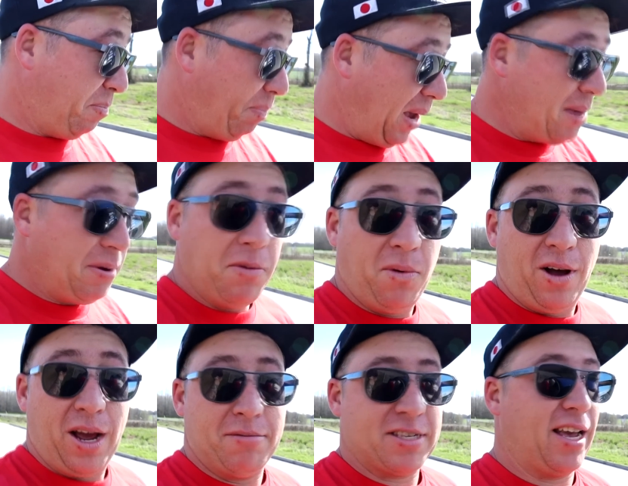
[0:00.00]
baby
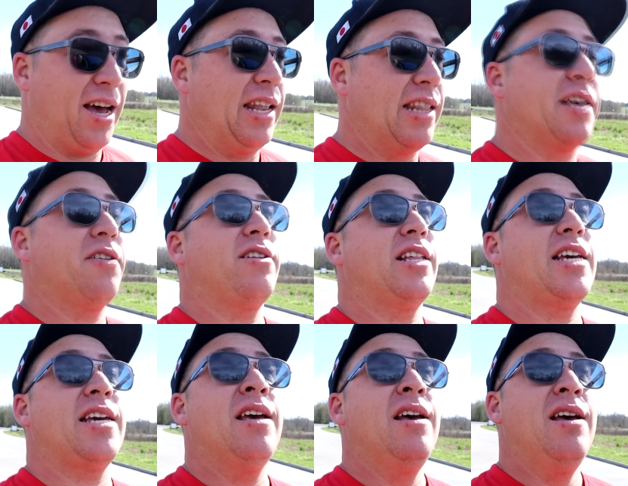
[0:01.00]
wipes are
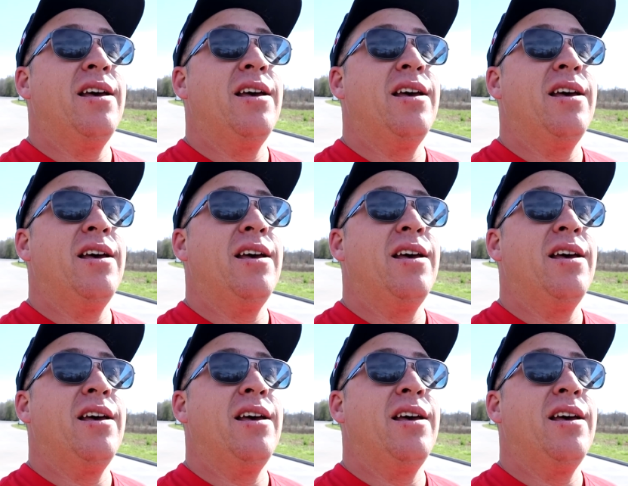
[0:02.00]
literally